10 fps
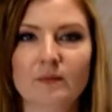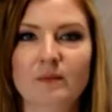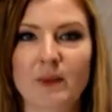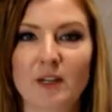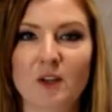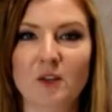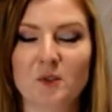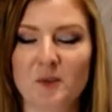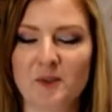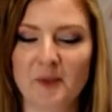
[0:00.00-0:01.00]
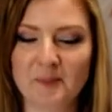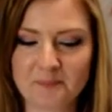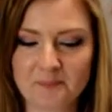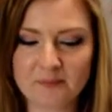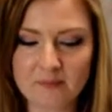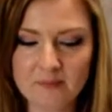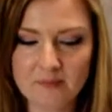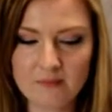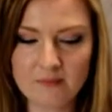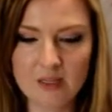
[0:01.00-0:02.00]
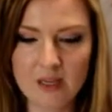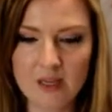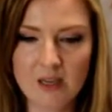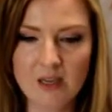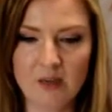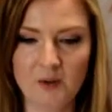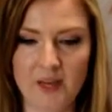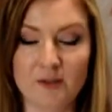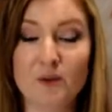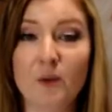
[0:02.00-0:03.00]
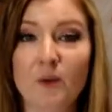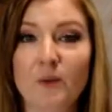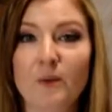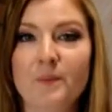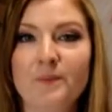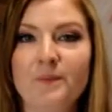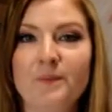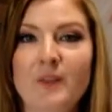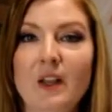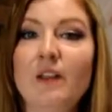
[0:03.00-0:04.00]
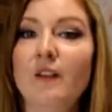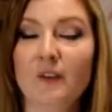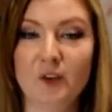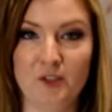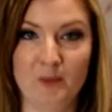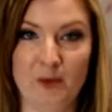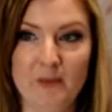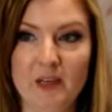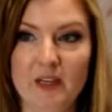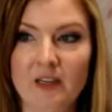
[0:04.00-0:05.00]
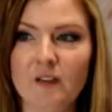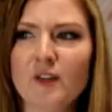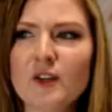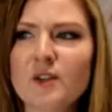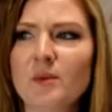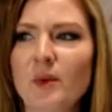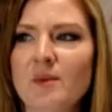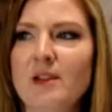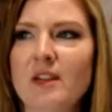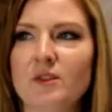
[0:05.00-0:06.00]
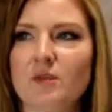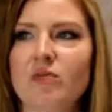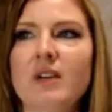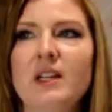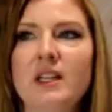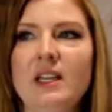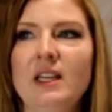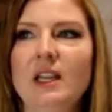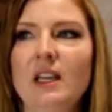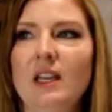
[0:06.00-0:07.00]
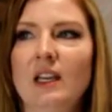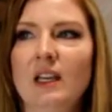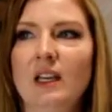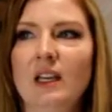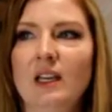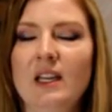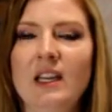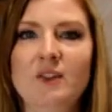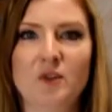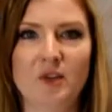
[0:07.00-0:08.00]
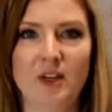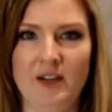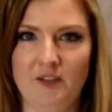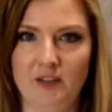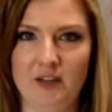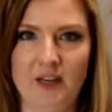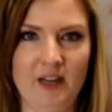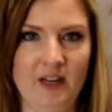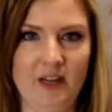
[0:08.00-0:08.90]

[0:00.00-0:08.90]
Make a long story short. Okay, so the first appointment. The first appointment is really introductory.